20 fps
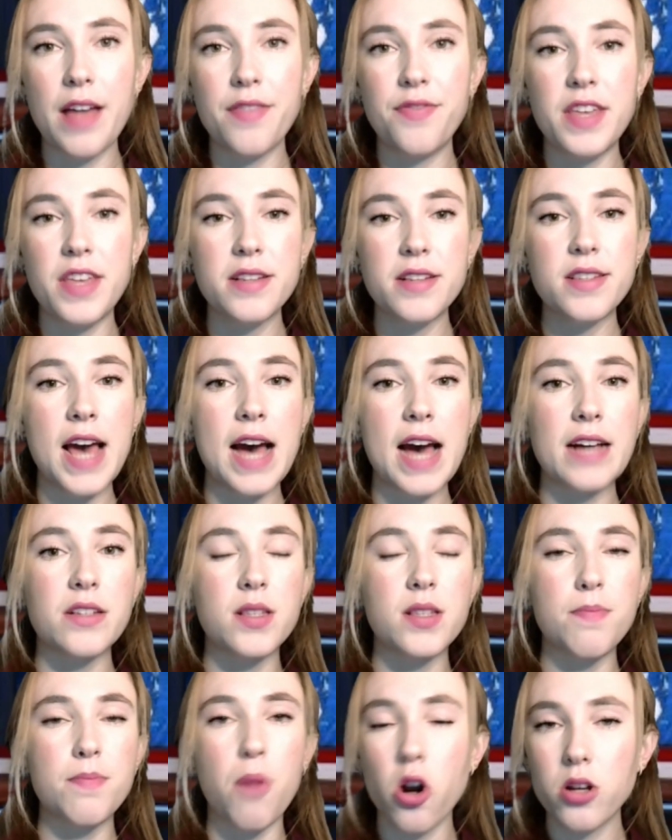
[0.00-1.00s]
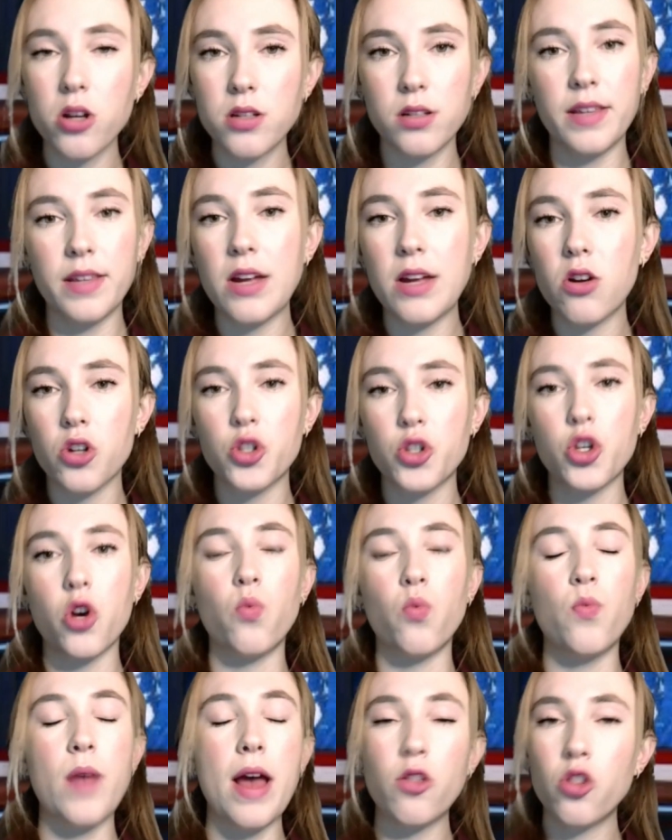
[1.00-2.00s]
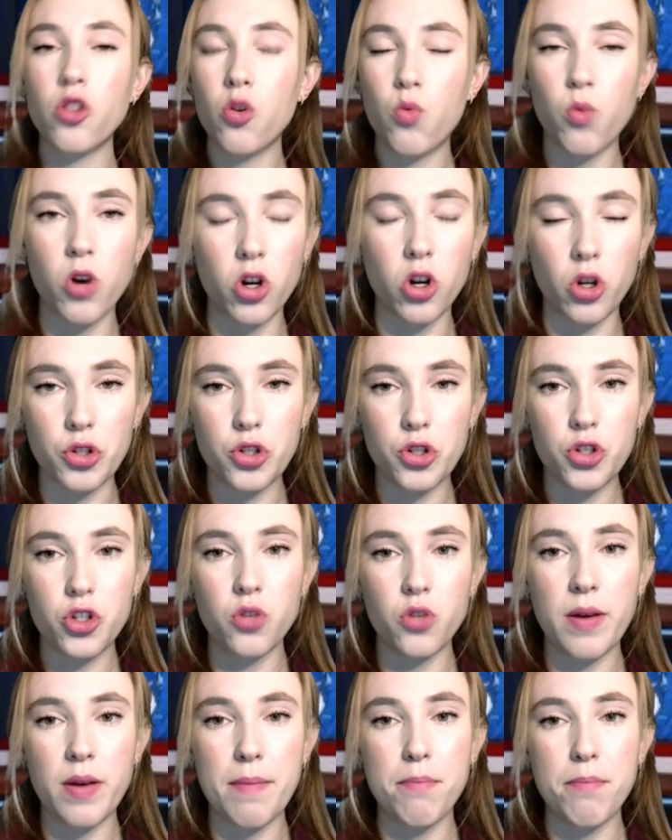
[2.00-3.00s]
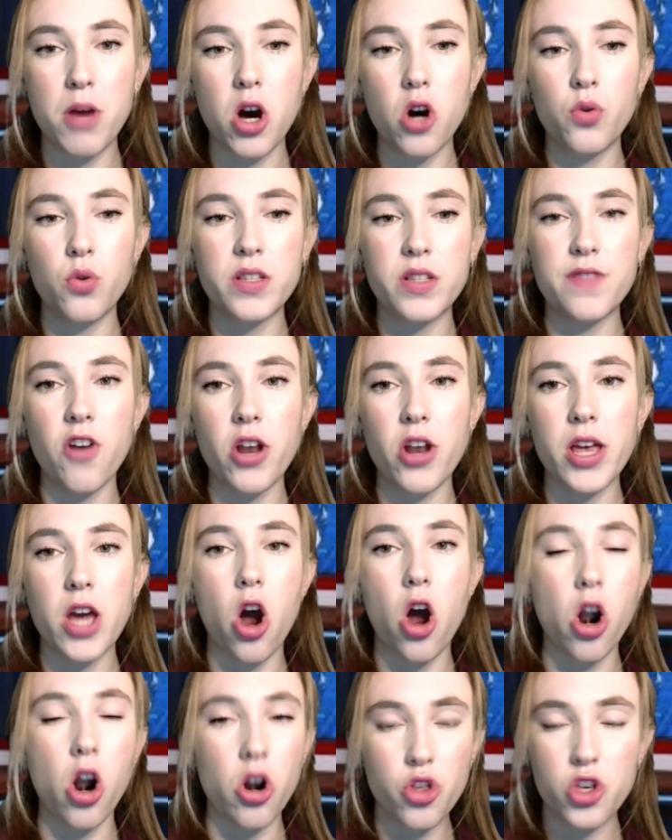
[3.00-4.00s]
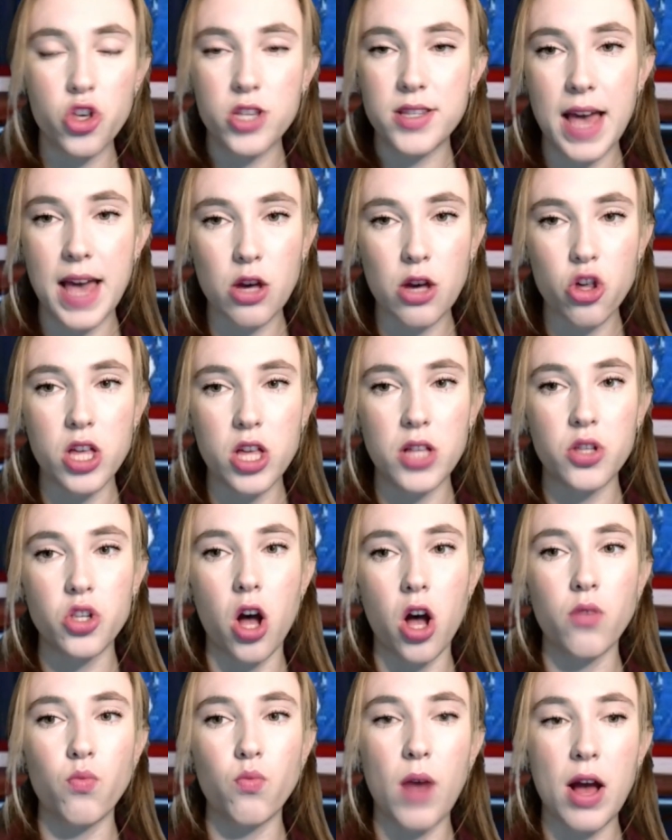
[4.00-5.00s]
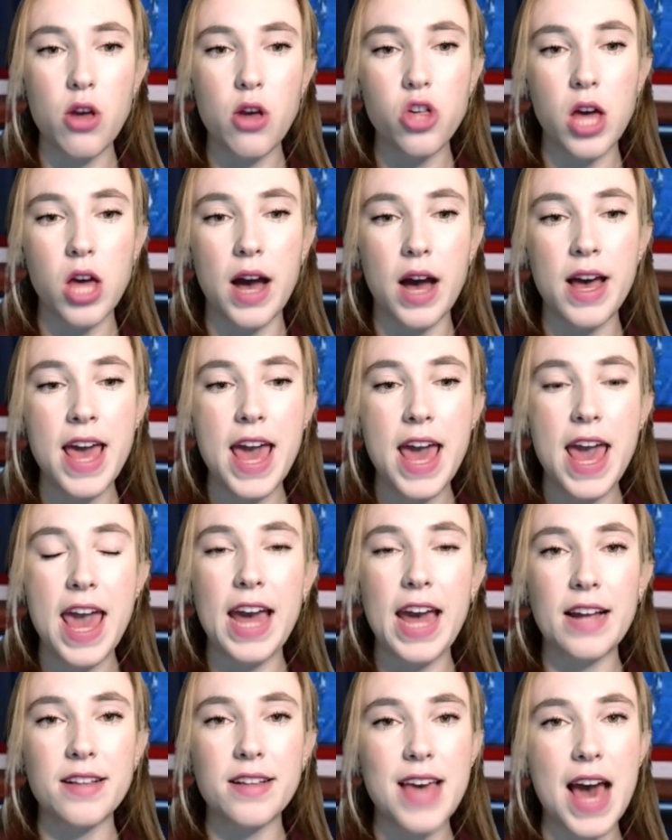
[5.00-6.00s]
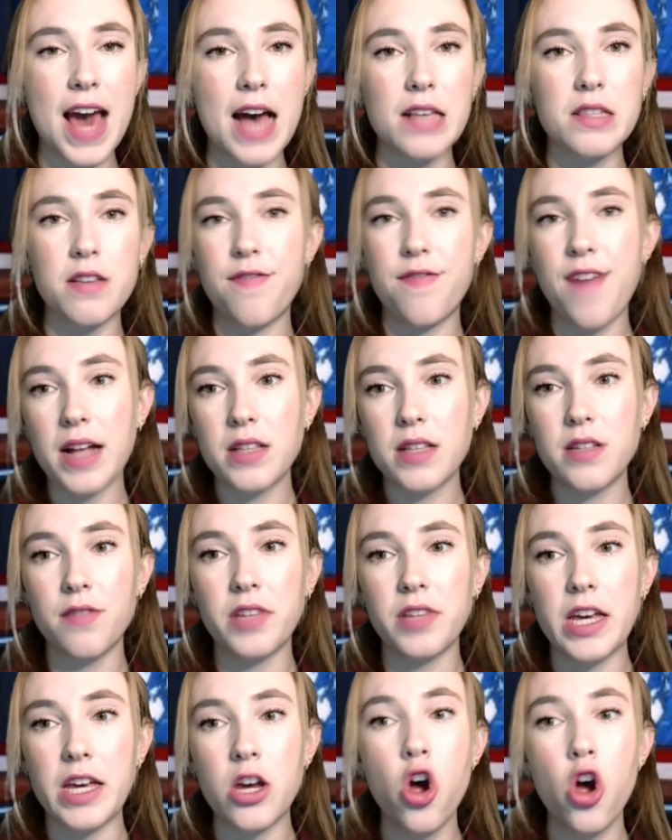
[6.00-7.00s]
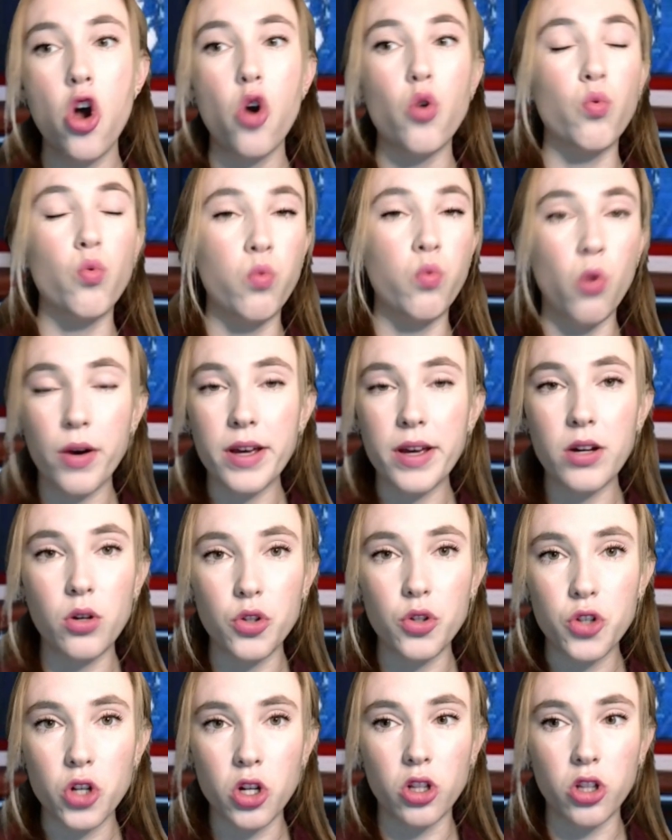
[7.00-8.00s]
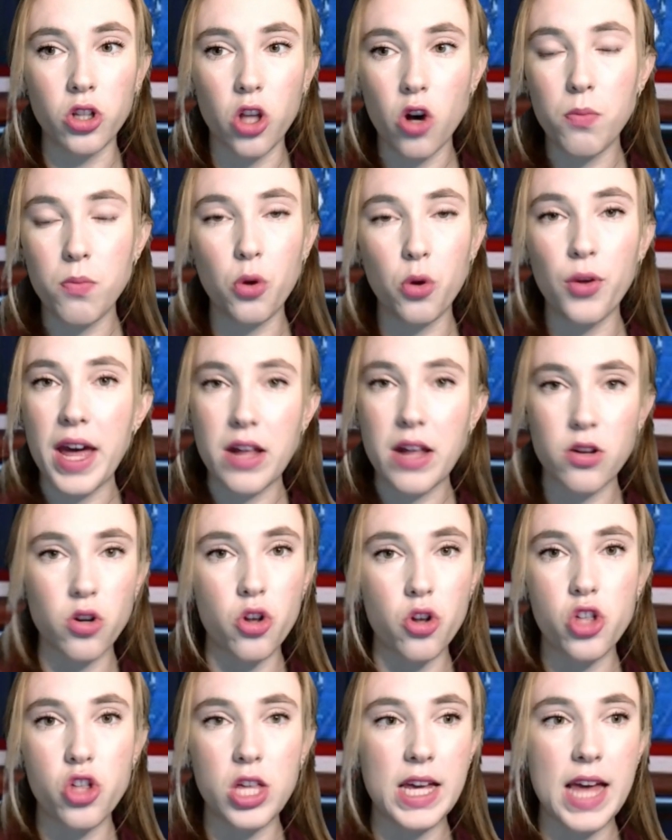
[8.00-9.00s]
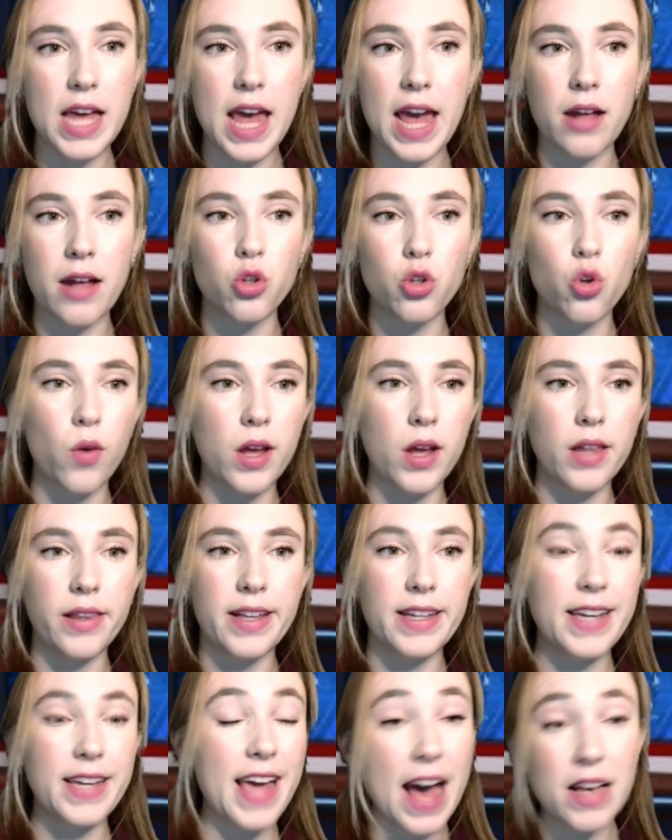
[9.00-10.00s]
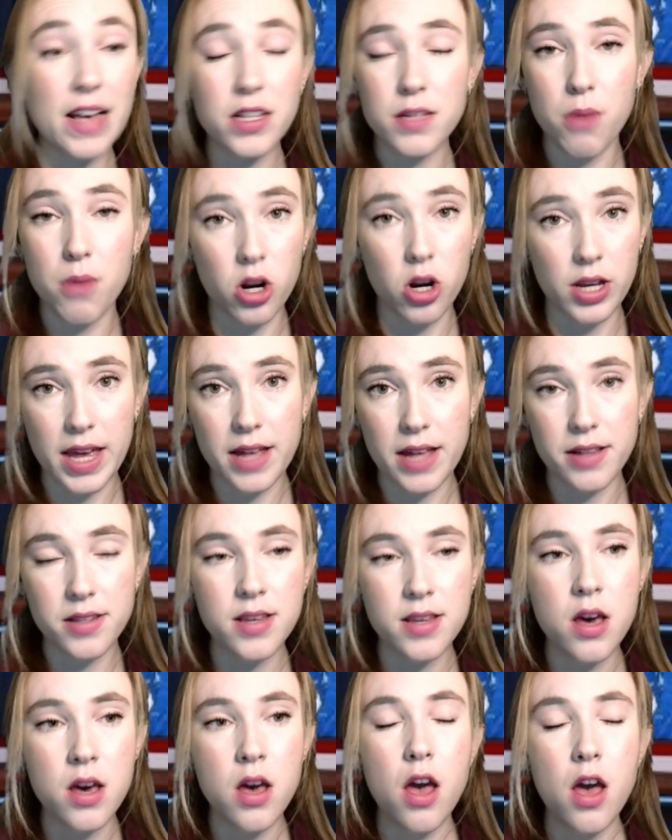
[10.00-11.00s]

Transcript: This has sparked leaders around the world to impose very harsh sanctions on Russia and has effectively roiled global energy and oil and gas markets.